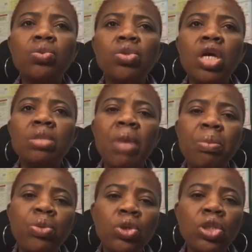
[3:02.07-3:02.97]
does my
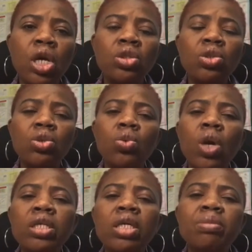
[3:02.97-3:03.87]
product do?
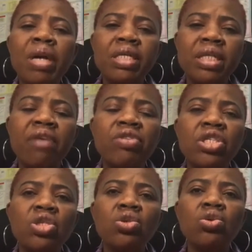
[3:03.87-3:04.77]
What does my
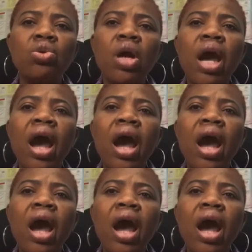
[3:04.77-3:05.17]
service do?